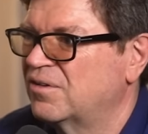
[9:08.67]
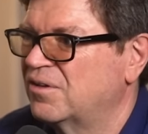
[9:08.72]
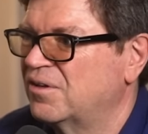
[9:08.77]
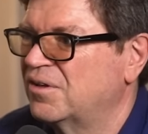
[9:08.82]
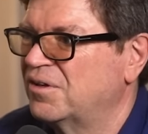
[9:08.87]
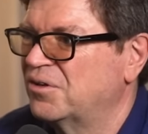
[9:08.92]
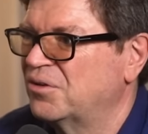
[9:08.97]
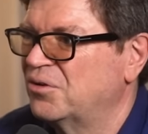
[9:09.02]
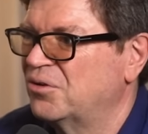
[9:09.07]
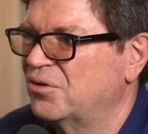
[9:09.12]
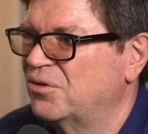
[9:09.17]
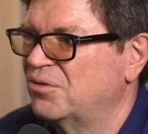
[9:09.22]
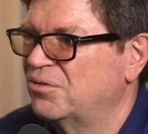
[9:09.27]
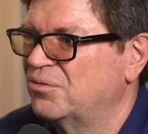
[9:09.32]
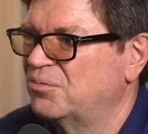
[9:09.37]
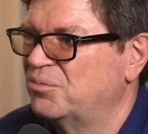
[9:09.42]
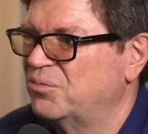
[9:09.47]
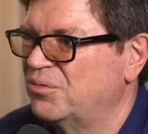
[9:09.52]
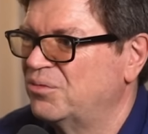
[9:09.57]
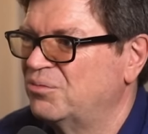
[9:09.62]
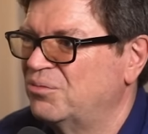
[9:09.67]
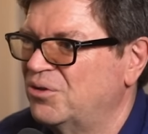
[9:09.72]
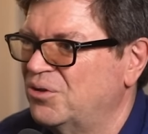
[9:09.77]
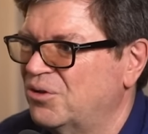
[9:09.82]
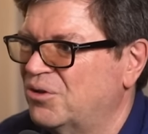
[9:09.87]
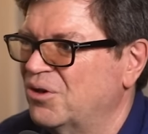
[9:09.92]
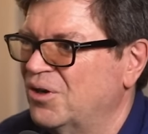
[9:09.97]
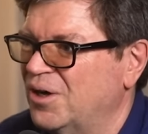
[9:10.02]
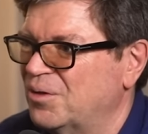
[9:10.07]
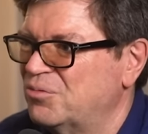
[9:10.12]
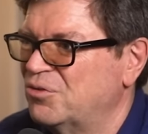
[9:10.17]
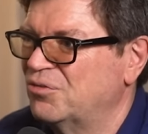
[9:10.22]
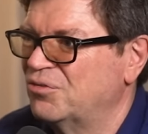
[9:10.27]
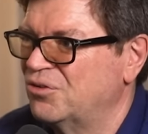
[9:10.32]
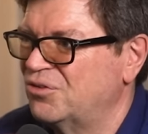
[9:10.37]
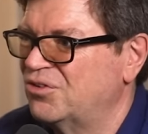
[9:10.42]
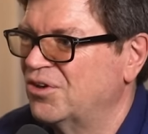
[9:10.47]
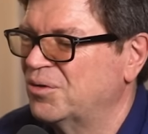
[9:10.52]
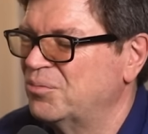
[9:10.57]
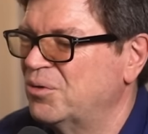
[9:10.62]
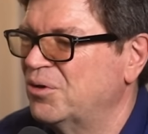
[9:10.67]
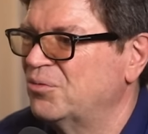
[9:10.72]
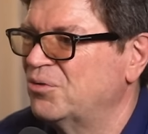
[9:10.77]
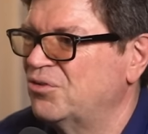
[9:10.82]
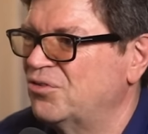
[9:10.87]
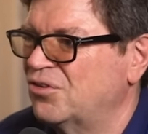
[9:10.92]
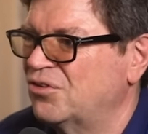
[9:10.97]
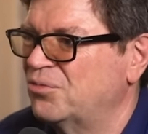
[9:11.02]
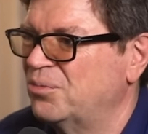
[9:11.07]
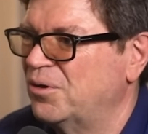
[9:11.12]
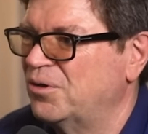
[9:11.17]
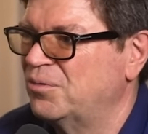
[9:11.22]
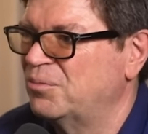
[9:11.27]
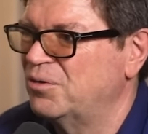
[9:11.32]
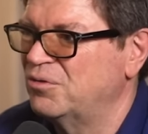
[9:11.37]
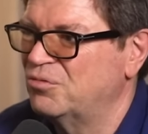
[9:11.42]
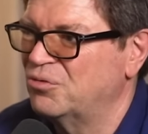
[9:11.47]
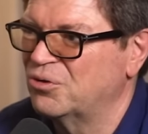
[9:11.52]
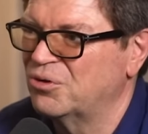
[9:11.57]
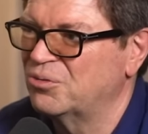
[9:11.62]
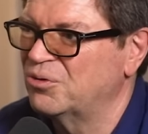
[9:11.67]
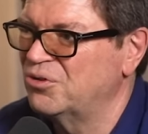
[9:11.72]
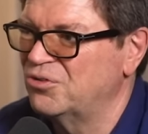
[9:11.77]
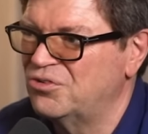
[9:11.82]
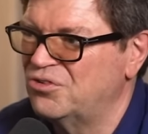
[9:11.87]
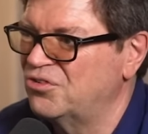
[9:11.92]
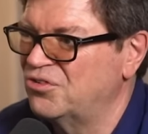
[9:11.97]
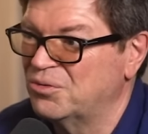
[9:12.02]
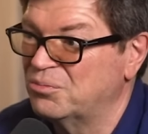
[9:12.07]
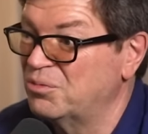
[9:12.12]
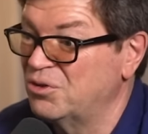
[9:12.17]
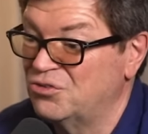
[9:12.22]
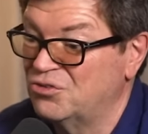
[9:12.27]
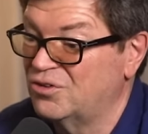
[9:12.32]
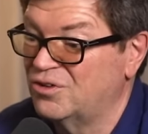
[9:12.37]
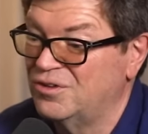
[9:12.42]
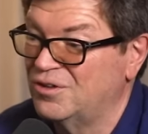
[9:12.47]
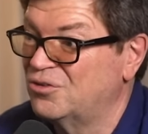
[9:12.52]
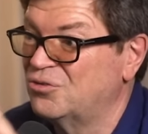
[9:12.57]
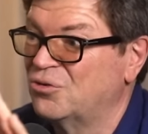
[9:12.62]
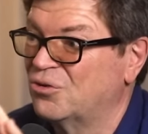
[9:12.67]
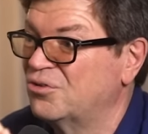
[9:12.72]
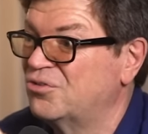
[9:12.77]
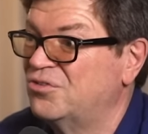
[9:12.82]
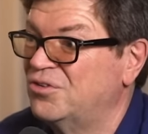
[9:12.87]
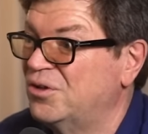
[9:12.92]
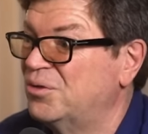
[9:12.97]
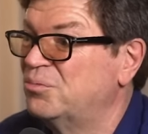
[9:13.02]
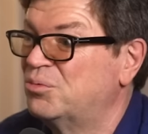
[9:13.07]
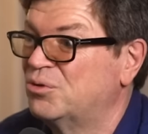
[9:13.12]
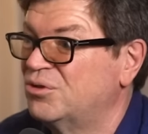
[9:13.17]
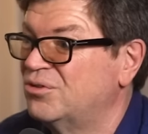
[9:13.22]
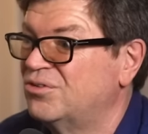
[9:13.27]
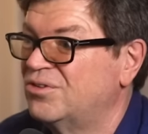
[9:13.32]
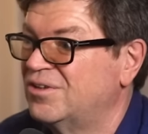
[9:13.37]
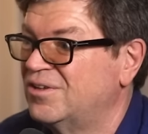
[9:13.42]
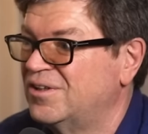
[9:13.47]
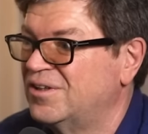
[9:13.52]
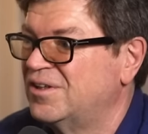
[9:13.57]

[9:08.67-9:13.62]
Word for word: Uh, with the collapse of the type I was explaining before, where the system basically ignores the input.